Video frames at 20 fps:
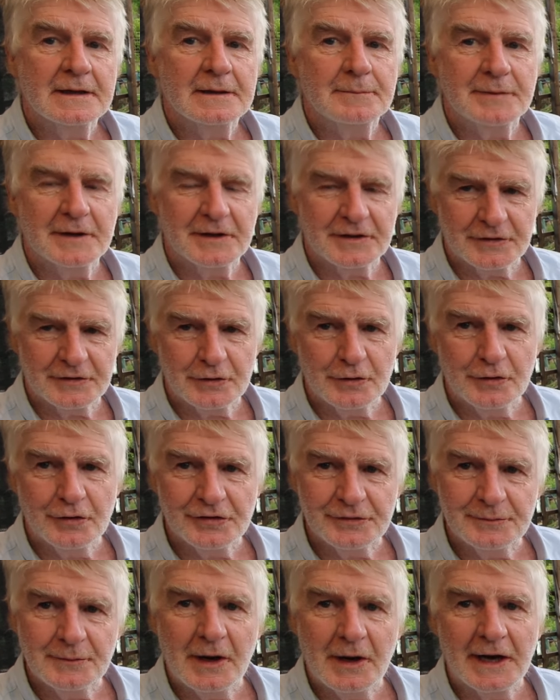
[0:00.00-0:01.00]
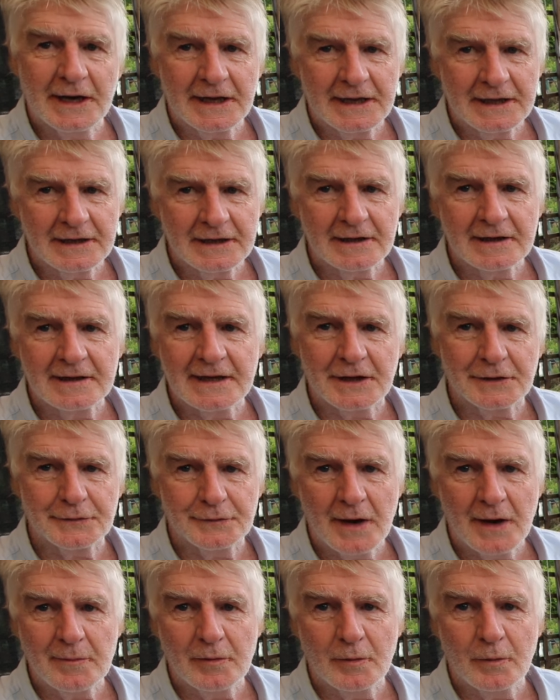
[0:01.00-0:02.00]
because of course my glass
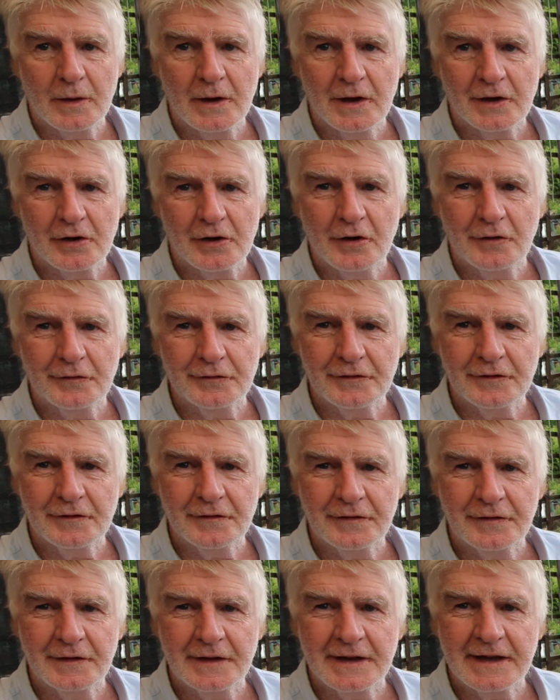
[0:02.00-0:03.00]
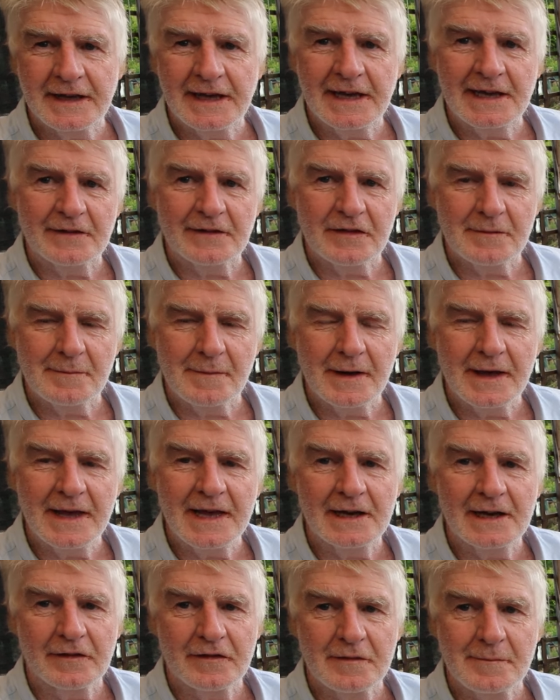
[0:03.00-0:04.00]
fibre work on the heel
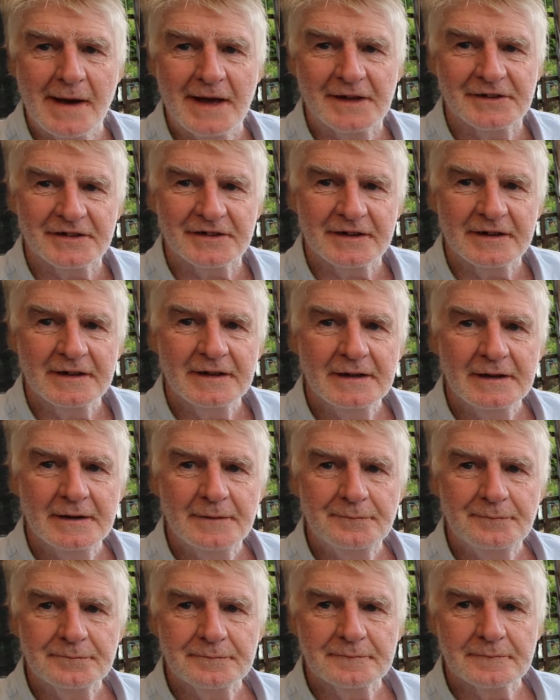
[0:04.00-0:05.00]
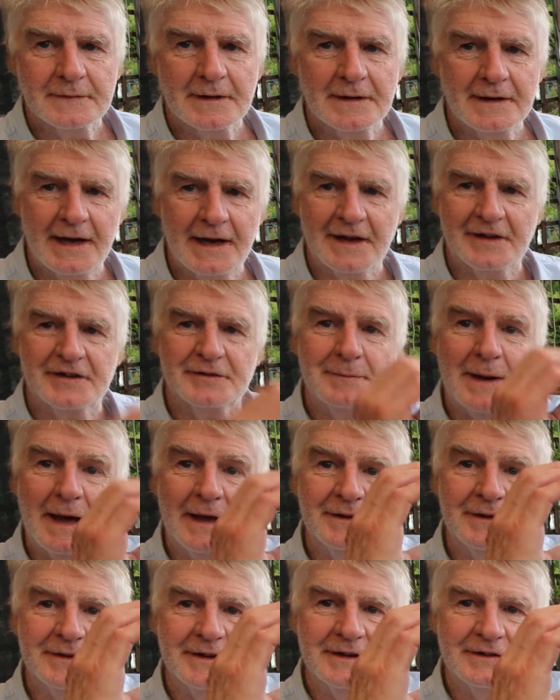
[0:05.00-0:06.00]
of the mast
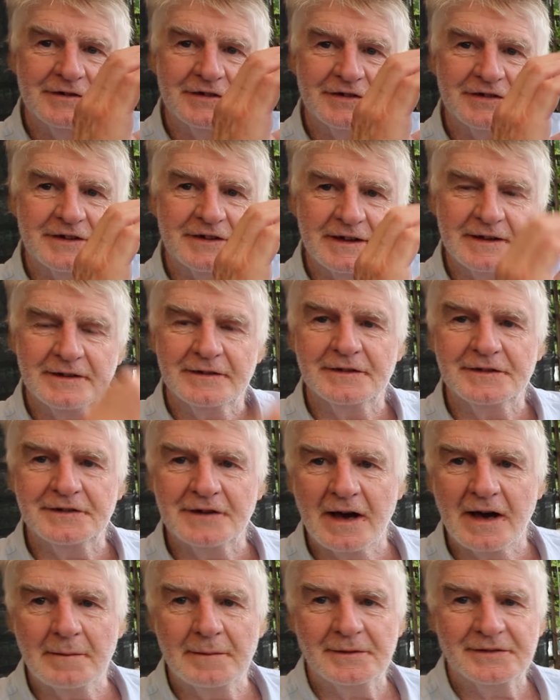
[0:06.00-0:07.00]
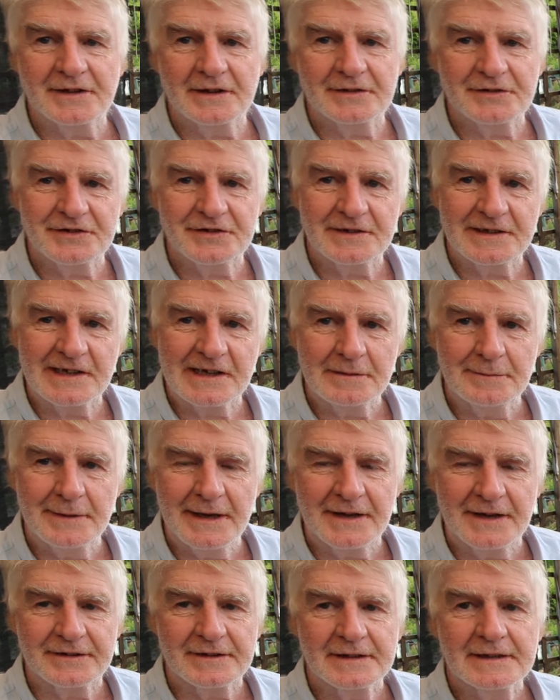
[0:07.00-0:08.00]
expanded just the diameter just a little
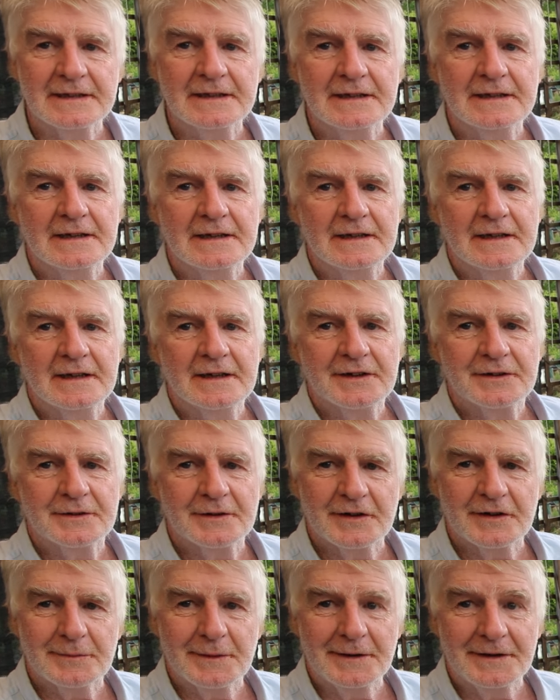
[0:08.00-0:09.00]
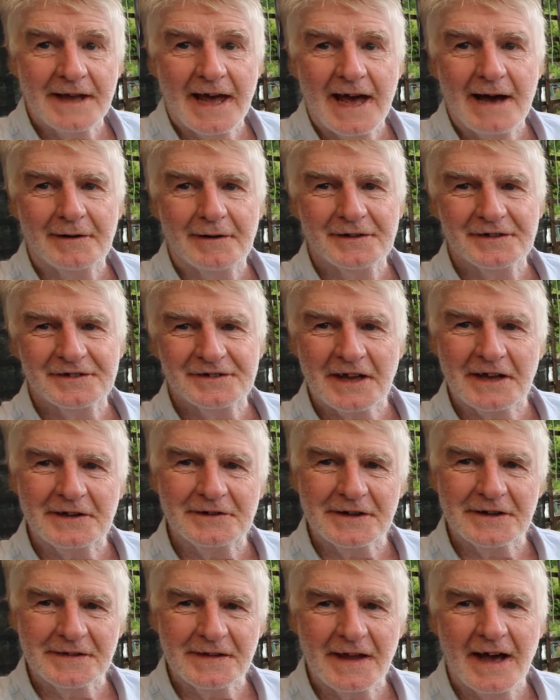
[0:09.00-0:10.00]
bit, so I spent hours
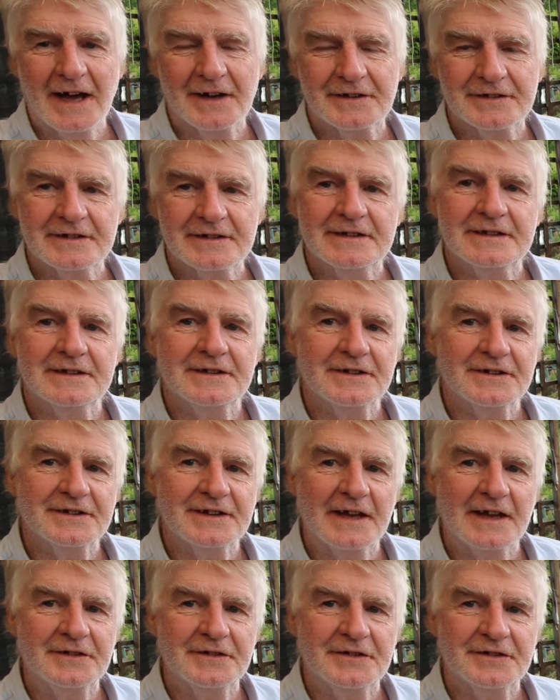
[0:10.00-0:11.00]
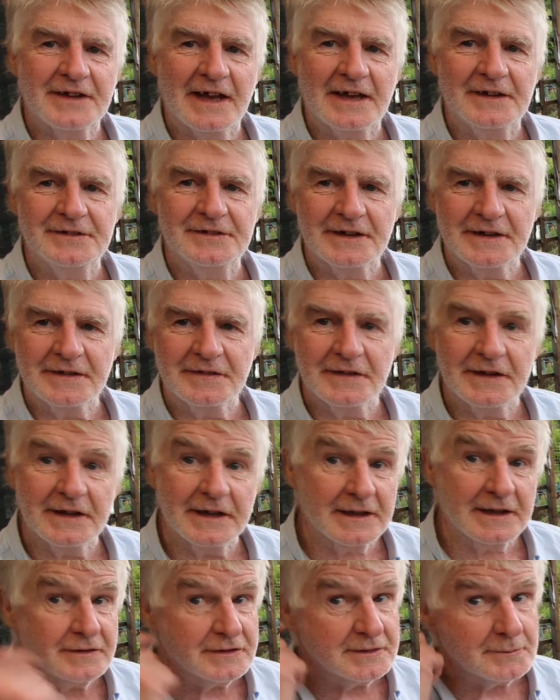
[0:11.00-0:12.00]
sanding that and sanding
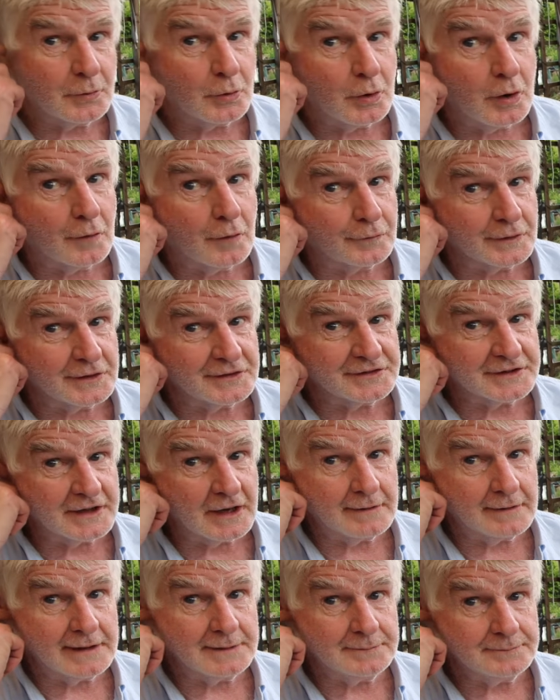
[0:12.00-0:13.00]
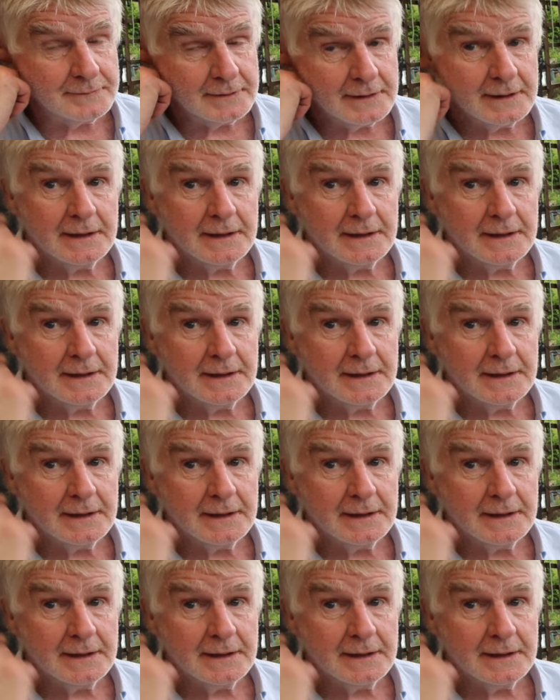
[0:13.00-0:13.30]
the bore for it to go in.